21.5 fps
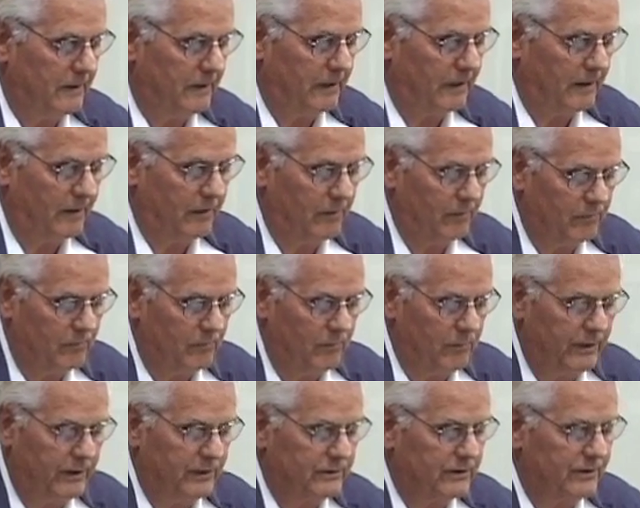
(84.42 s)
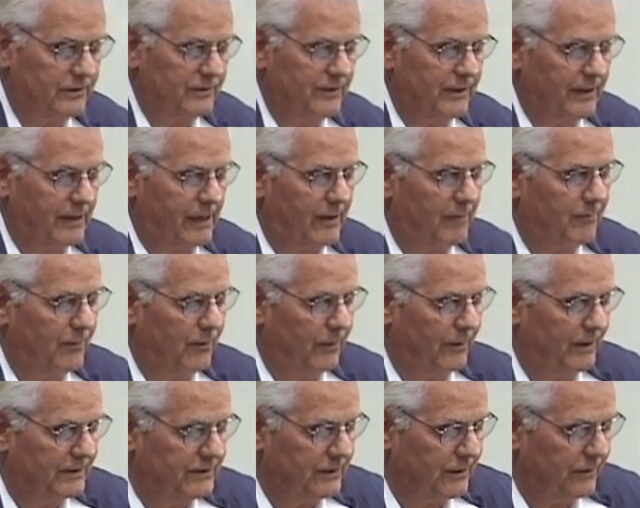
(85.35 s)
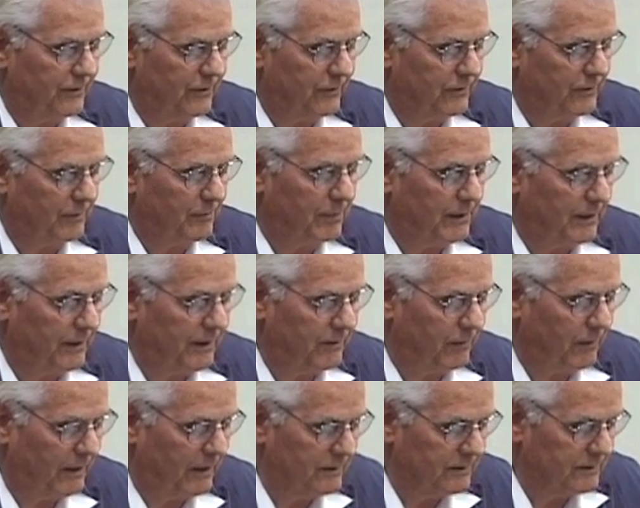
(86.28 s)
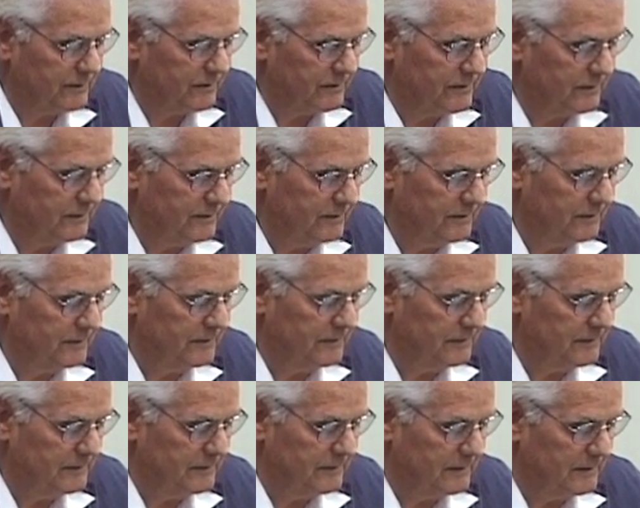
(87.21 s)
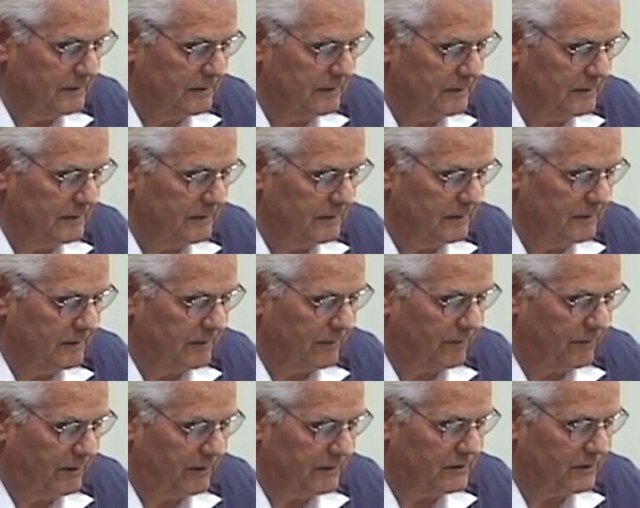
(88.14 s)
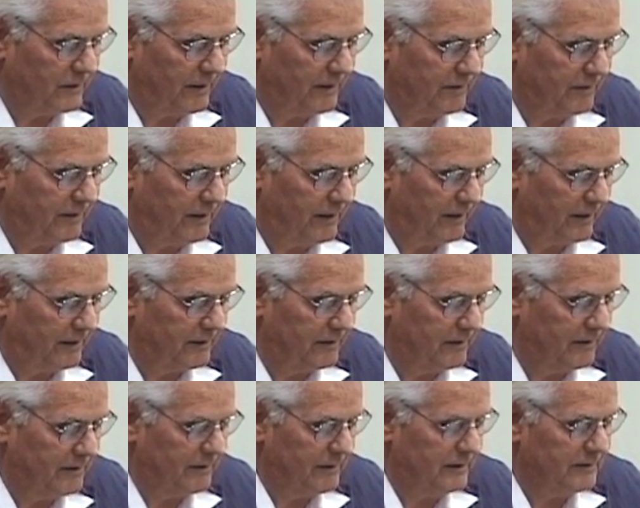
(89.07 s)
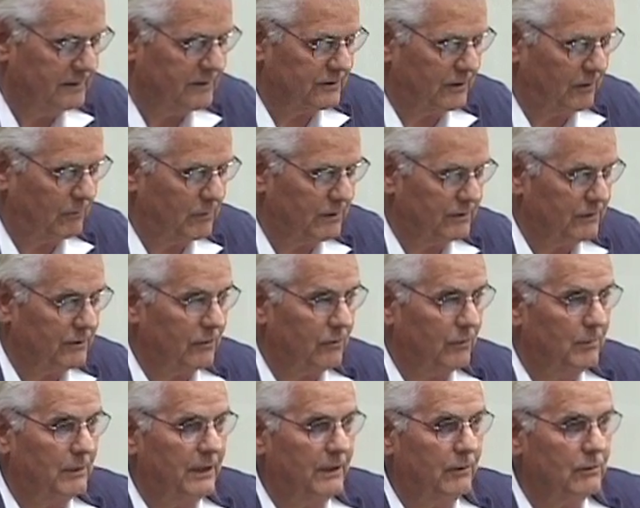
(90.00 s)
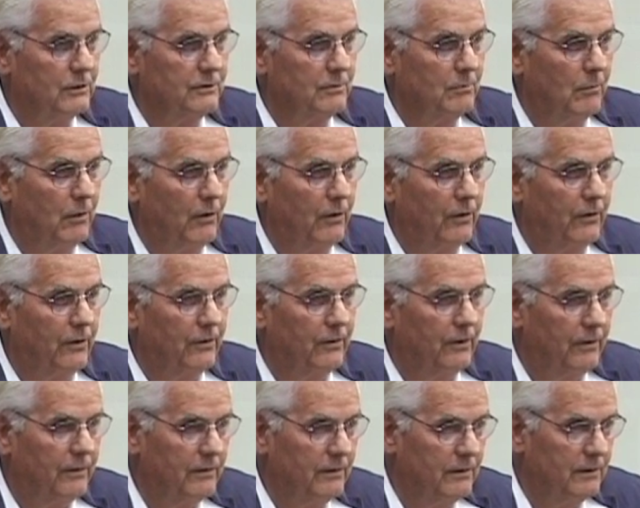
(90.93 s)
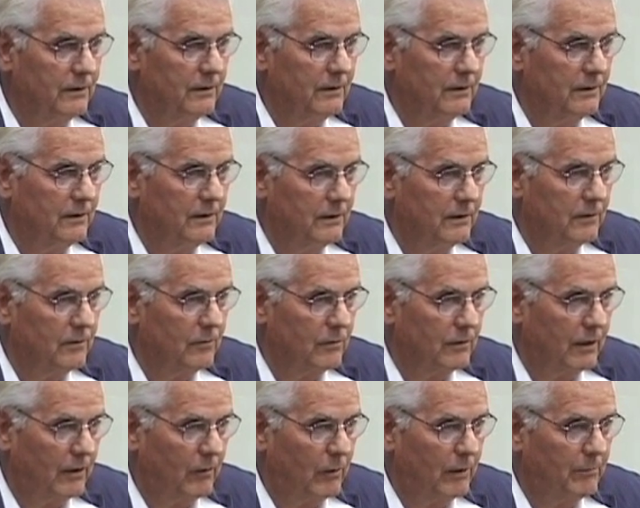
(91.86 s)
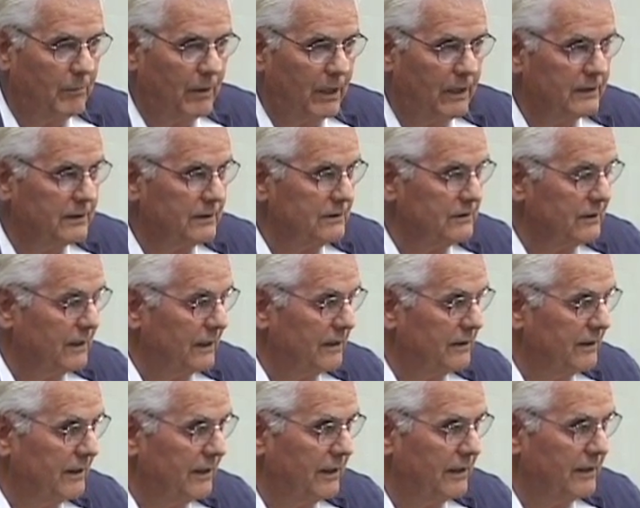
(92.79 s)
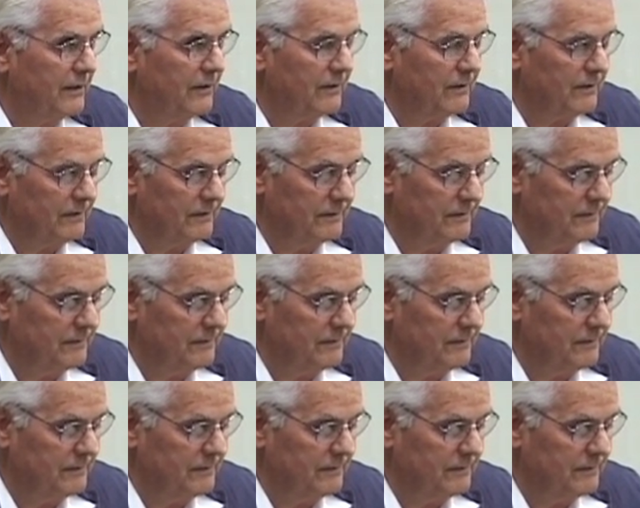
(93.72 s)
Uh, we used to stick up for each other in the playgrounds and things like that. Then someone told me he was murdered when I went back to San Diego.